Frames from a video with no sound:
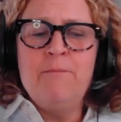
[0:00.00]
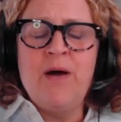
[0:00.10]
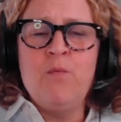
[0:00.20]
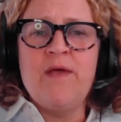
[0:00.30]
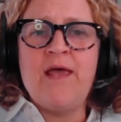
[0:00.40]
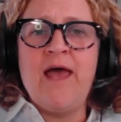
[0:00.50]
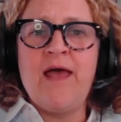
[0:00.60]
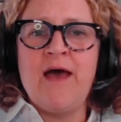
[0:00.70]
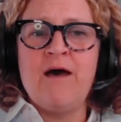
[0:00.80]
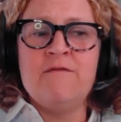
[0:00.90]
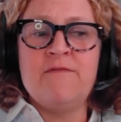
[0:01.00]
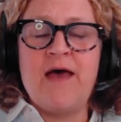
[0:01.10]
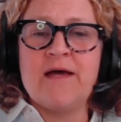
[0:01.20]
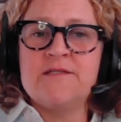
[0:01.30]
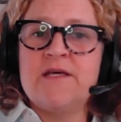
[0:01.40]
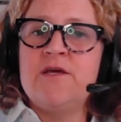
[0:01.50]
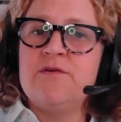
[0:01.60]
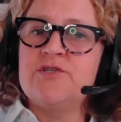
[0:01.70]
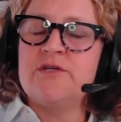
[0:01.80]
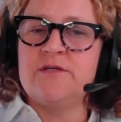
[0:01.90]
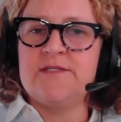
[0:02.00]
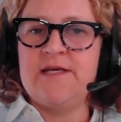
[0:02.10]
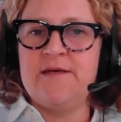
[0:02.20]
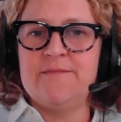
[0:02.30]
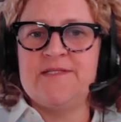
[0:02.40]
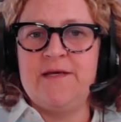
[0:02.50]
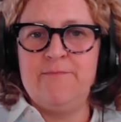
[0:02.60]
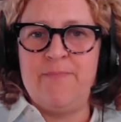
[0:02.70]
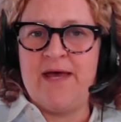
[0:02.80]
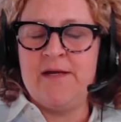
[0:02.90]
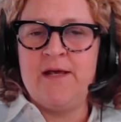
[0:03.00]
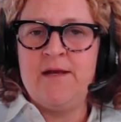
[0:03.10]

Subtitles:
but we have executional teams embedded